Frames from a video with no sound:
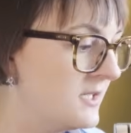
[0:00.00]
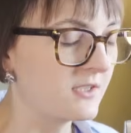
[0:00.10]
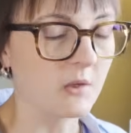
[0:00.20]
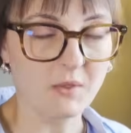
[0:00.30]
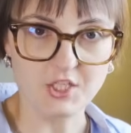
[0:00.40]

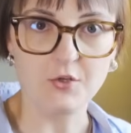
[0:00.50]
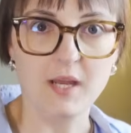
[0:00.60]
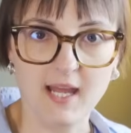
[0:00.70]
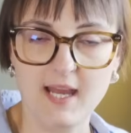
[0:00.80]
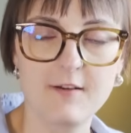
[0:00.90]
So I
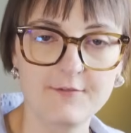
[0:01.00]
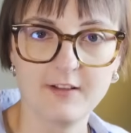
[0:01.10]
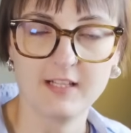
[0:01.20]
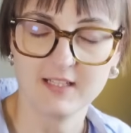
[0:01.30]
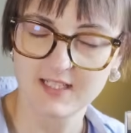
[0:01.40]
don't have
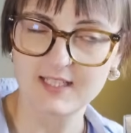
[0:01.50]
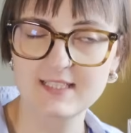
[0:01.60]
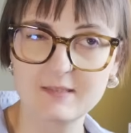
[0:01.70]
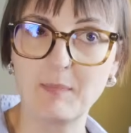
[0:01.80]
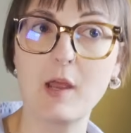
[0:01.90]
like
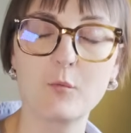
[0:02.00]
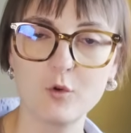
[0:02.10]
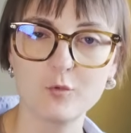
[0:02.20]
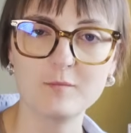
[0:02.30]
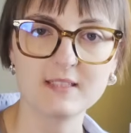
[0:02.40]
spare
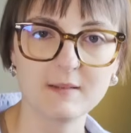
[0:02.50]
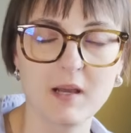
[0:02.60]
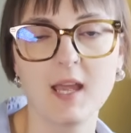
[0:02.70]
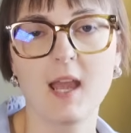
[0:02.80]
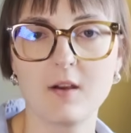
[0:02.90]
rooms in
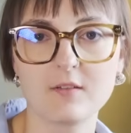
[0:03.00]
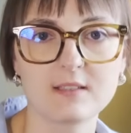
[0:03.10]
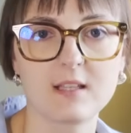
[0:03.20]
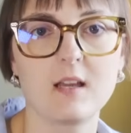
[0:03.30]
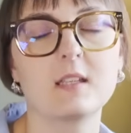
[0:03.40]
my
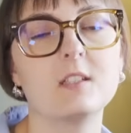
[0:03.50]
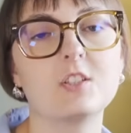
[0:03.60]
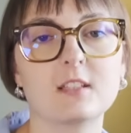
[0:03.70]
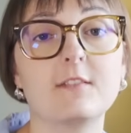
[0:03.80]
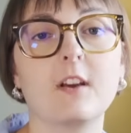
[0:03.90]
house that I can
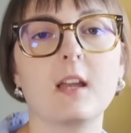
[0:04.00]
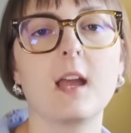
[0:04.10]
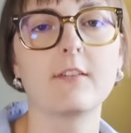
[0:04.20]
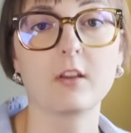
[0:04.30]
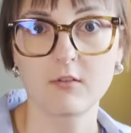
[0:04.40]
justify
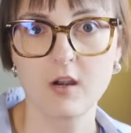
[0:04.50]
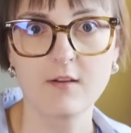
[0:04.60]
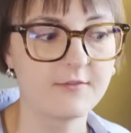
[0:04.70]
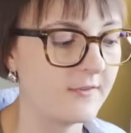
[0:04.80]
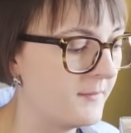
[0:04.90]
having a
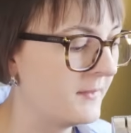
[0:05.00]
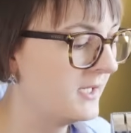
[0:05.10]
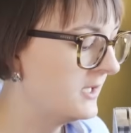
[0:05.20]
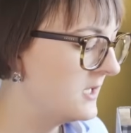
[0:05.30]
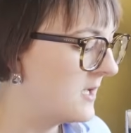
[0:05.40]
craft
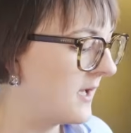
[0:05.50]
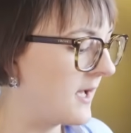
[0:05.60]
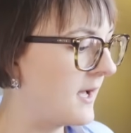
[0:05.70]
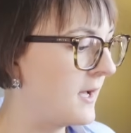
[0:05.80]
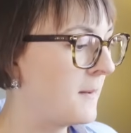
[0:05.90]

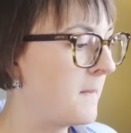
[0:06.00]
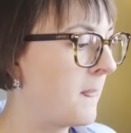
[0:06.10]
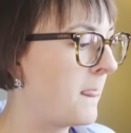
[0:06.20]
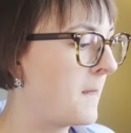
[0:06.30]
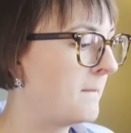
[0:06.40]

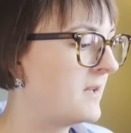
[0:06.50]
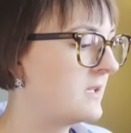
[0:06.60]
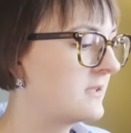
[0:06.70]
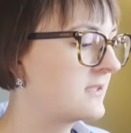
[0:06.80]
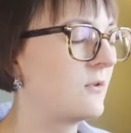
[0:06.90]
room.
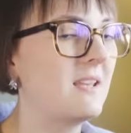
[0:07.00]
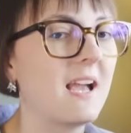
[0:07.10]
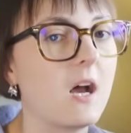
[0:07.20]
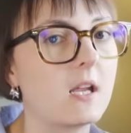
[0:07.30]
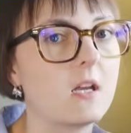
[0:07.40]
So
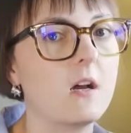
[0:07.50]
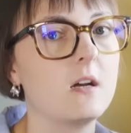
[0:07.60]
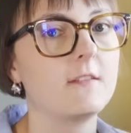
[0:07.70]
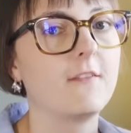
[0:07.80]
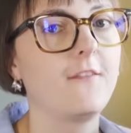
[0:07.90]
yeah, I
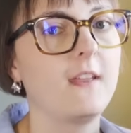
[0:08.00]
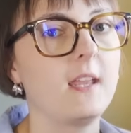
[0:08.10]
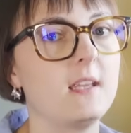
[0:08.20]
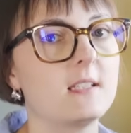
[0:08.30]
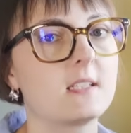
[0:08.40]
can't
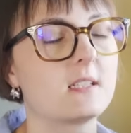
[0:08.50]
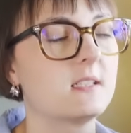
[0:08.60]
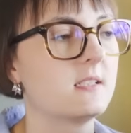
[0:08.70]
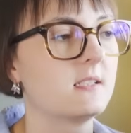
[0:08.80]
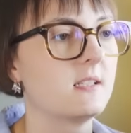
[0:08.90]
fit
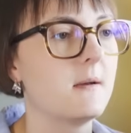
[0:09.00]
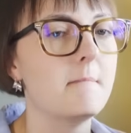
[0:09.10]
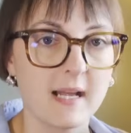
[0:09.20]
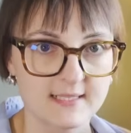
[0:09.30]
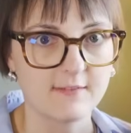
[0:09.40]
a
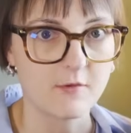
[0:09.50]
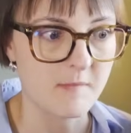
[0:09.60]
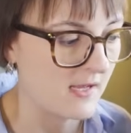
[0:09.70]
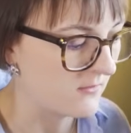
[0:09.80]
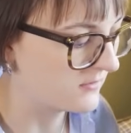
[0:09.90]
massive
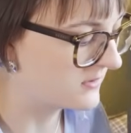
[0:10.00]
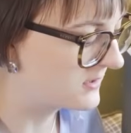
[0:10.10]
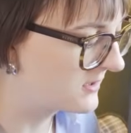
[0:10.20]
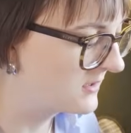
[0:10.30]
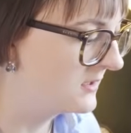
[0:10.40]

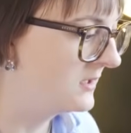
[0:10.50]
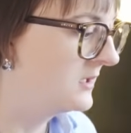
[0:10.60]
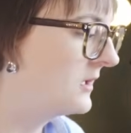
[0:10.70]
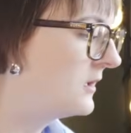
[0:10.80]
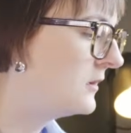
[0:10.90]
amount
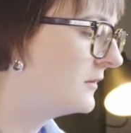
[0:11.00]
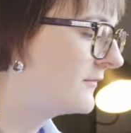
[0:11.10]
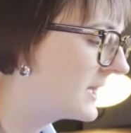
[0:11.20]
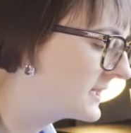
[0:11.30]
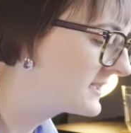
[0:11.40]
of
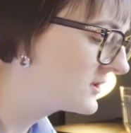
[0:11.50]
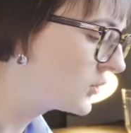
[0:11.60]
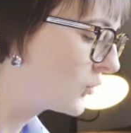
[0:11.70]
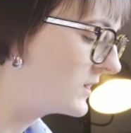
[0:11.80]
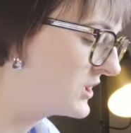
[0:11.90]
like
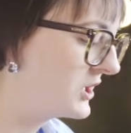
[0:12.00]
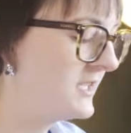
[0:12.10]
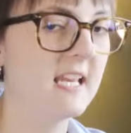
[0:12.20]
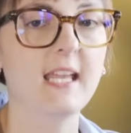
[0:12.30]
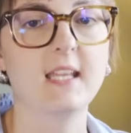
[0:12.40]
storage
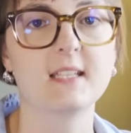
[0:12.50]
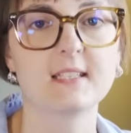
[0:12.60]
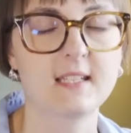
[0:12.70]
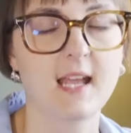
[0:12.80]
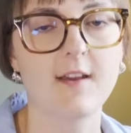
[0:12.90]

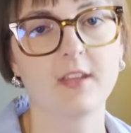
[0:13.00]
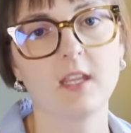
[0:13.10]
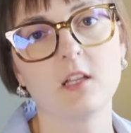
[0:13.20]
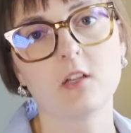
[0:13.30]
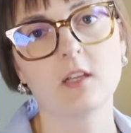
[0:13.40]
containers and having
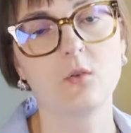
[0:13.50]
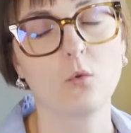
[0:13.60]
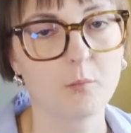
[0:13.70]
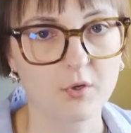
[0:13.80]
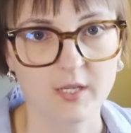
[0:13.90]
it looking
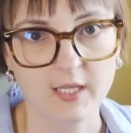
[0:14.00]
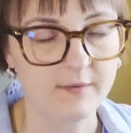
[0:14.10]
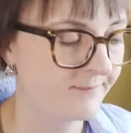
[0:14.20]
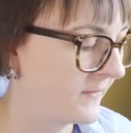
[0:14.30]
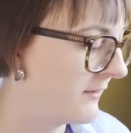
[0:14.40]
all pretty,
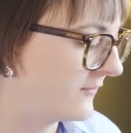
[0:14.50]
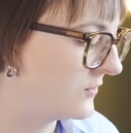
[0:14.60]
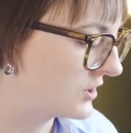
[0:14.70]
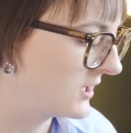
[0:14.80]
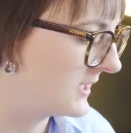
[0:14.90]

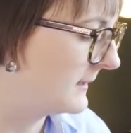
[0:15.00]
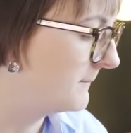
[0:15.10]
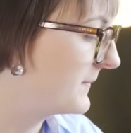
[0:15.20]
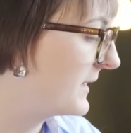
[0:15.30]
unfortunately.